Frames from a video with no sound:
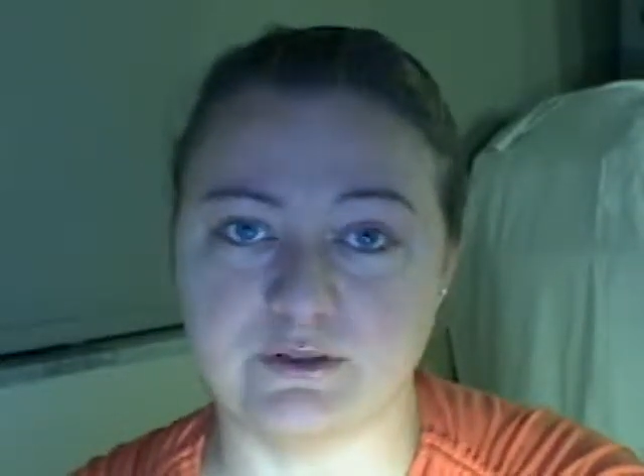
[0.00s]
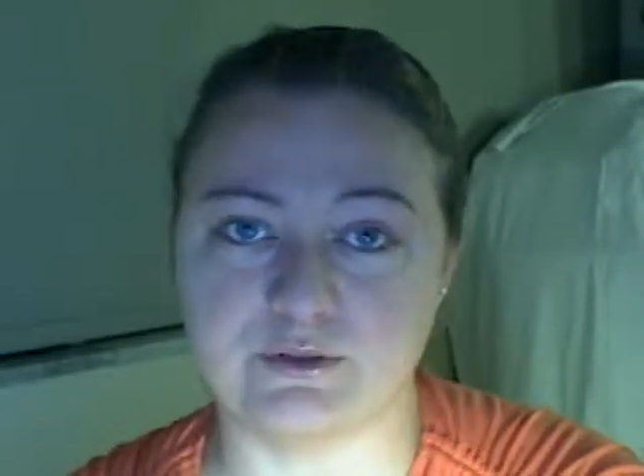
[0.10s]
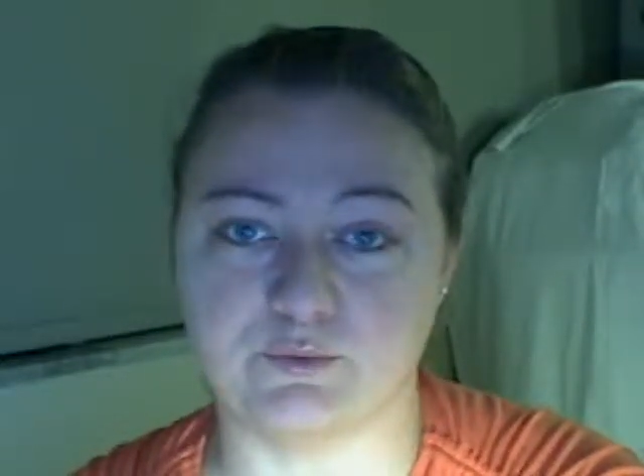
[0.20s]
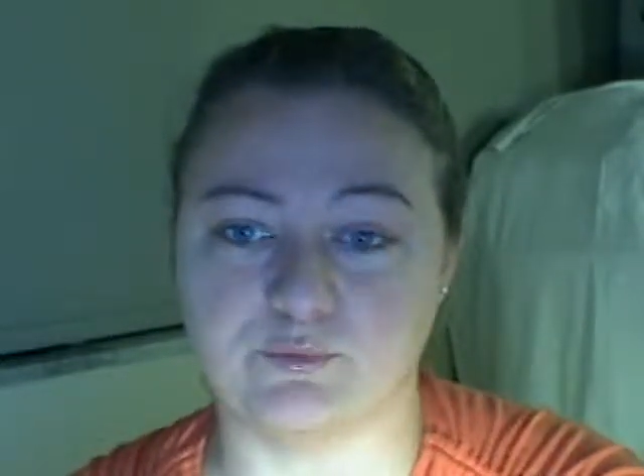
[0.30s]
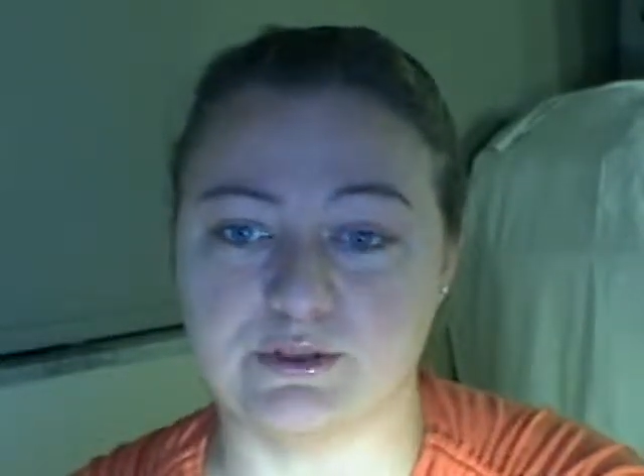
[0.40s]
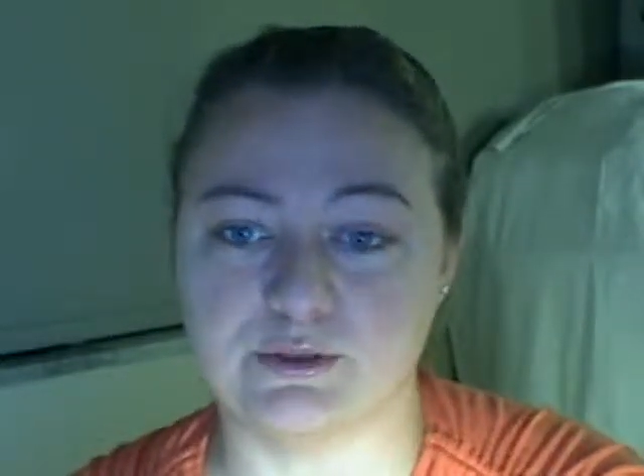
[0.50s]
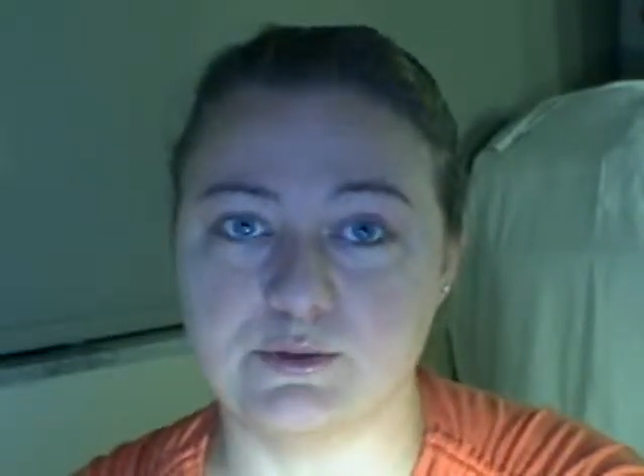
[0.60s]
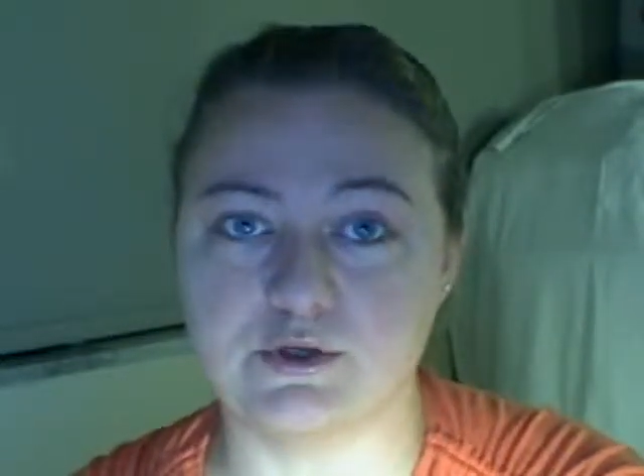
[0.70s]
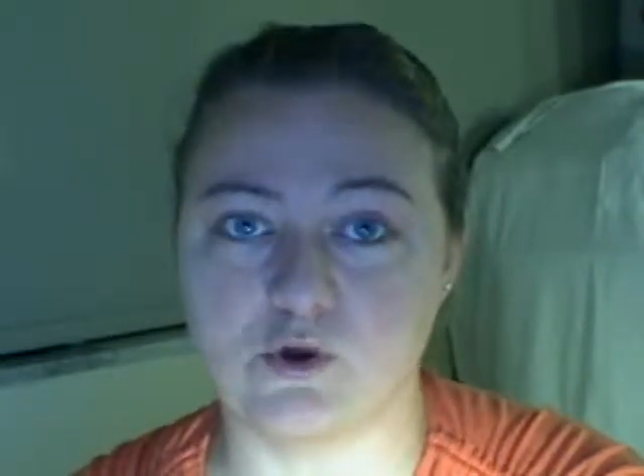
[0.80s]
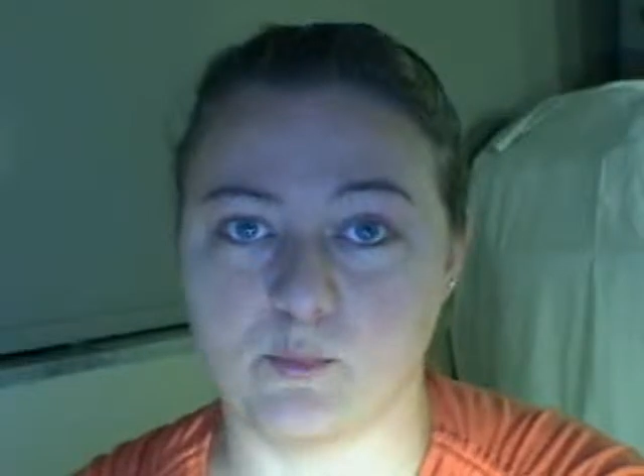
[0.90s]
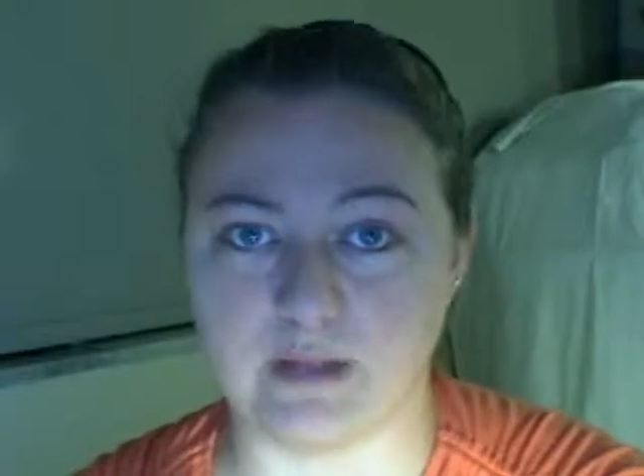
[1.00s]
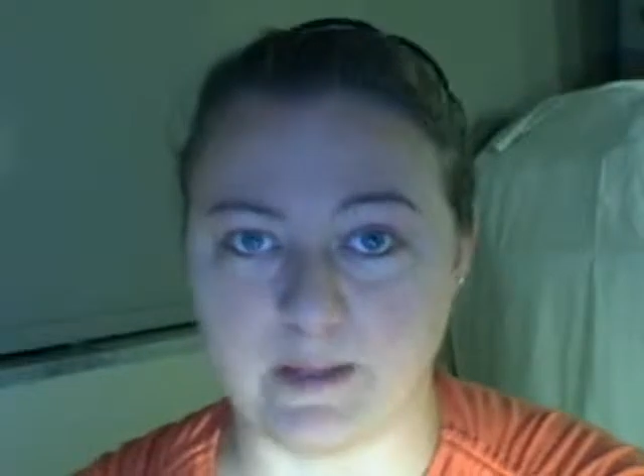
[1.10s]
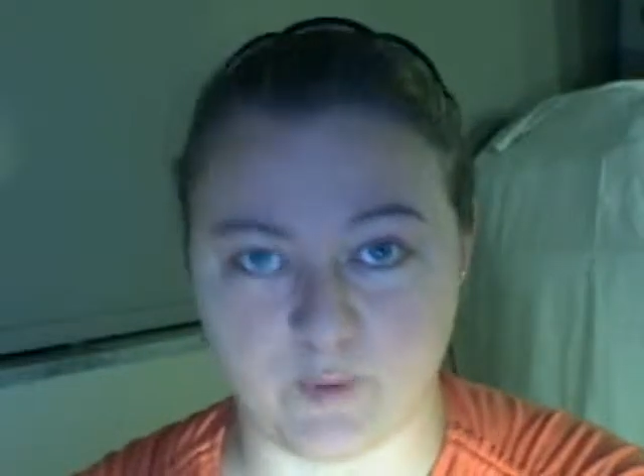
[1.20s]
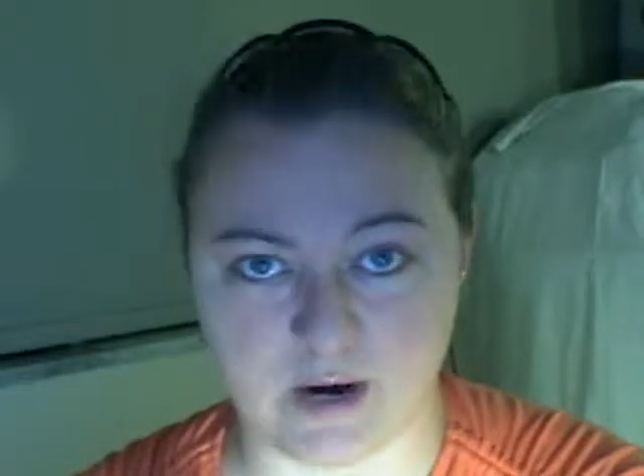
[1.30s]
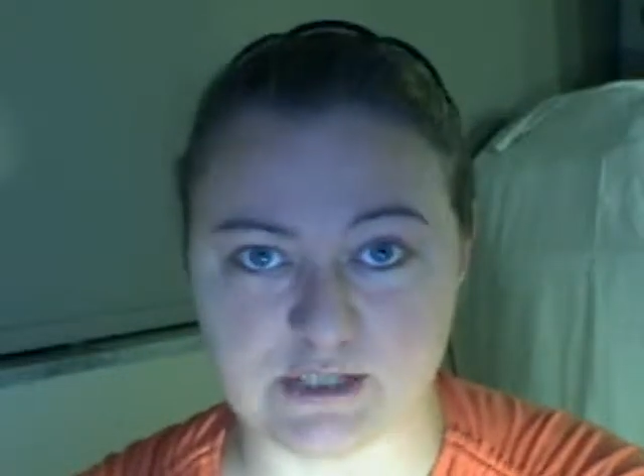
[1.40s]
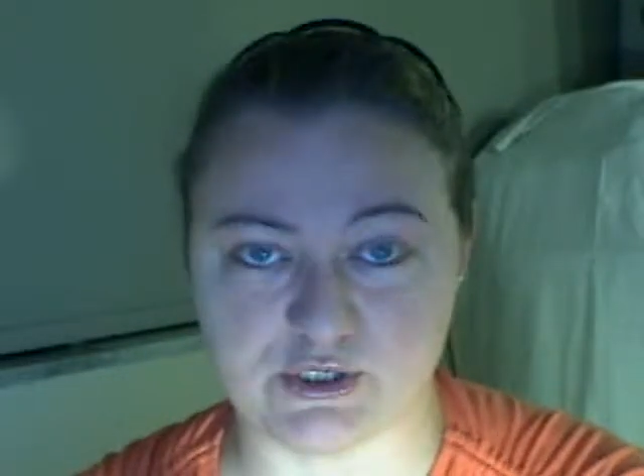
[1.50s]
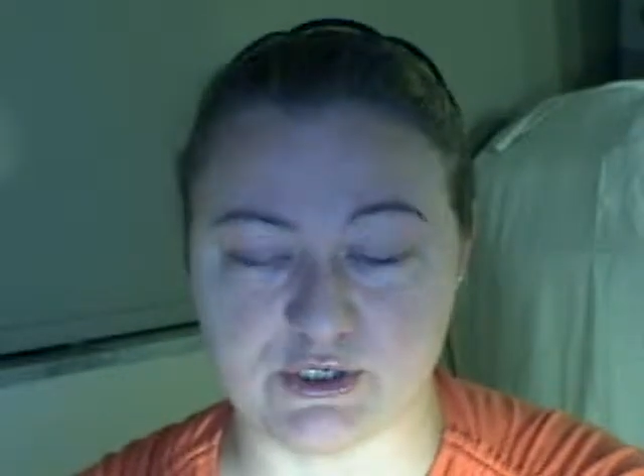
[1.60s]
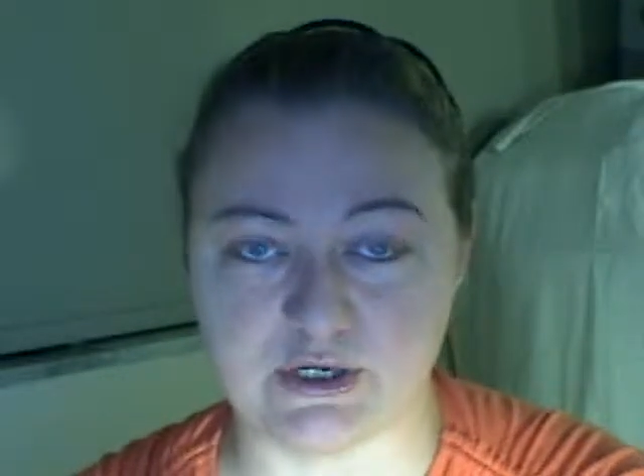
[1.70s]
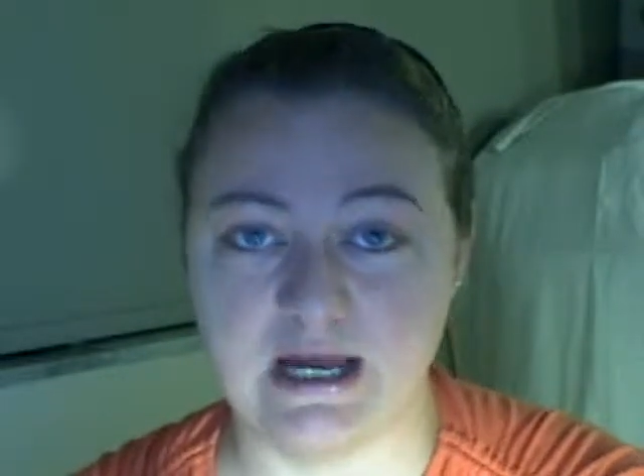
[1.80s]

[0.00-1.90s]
to reduce your blood pressure